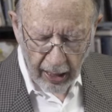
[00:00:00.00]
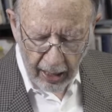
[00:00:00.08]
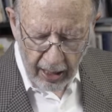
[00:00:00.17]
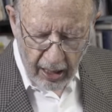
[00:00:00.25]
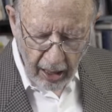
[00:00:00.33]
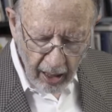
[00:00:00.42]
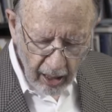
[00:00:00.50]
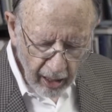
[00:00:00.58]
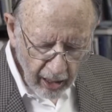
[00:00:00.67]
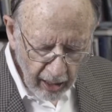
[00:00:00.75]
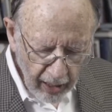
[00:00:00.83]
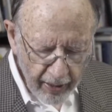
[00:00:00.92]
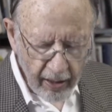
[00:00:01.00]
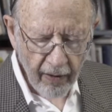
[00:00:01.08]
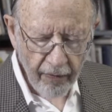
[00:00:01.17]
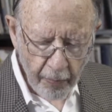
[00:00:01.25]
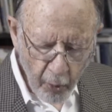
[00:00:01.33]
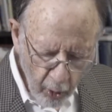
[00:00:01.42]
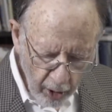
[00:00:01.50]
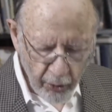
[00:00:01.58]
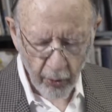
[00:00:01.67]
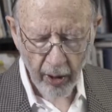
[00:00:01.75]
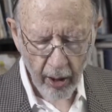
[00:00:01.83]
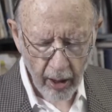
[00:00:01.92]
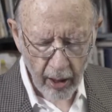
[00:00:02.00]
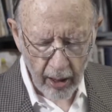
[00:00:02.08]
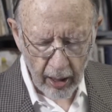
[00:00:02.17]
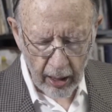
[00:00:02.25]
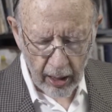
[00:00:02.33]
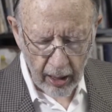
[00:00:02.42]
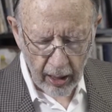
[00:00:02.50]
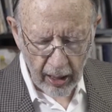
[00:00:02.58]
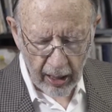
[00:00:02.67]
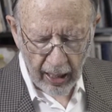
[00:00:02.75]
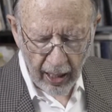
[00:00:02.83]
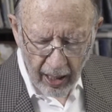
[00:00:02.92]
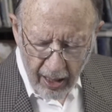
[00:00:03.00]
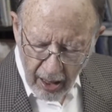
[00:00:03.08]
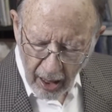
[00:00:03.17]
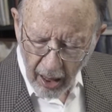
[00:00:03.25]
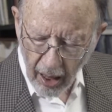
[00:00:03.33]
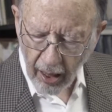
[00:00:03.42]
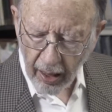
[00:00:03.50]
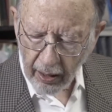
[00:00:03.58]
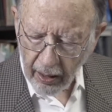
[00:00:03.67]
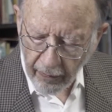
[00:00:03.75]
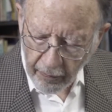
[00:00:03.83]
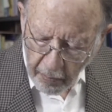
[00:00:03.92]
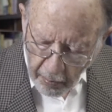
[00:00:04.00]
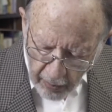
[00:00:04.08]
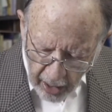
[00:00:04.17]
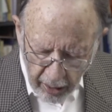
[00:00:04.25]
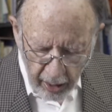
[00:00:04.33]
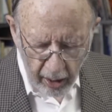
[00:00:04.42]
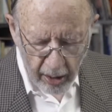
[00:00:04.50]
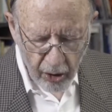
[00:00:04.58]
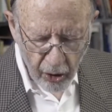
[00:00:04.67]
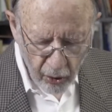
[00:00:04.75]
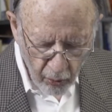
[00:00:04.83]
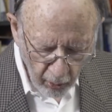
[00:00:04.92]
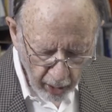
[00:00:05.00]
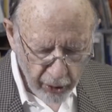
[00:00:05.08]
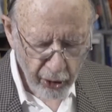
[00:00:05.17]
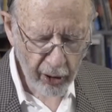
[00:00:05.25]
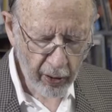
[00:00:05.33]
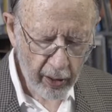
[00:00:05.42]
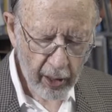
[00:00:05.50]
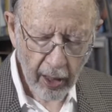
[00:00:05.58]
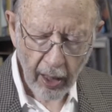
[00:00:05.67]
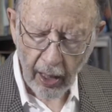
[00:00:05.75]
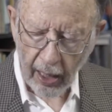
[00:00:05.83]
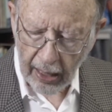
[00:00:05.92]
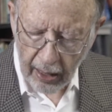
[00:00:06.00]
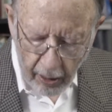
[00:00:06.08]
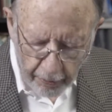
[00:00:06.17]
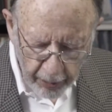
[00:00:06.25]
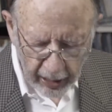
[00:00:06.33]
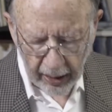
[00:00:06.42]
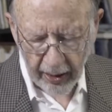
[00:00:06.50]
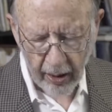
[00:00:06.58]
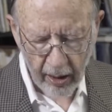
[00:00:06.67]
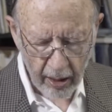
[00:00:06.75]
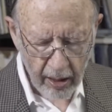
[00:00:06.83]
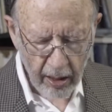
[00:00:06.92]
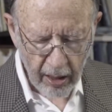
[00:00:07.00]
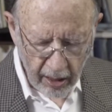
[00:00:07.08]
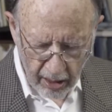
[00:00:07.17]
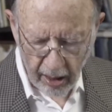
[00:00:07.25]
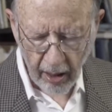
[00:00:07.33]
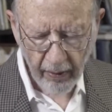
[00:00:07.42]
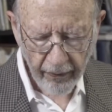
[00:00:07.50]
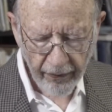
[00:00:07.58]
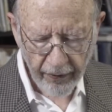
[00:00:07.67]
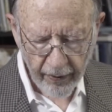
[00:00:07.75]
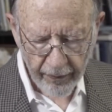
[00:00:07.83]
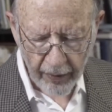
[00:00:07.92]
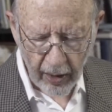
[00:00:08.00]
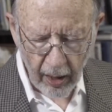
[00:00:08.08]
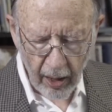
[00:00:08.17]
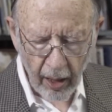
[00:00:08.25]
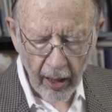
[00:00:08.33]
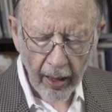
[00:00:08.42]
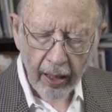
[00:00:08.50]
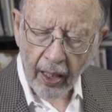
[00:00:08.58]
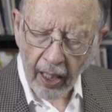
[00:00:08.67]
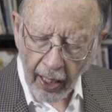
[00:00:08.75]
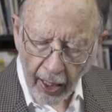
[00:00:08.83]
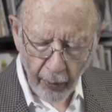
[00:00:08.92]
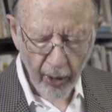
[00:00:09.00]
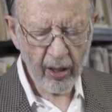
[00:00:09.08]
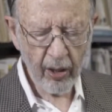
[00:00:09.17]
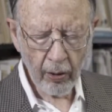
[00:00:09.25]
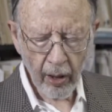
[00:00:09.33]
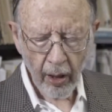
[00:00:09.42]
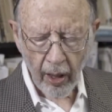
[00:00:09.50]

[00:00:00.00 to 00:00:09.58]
as a collective portrait. It has a kind of mythic structure and completeness itself, a character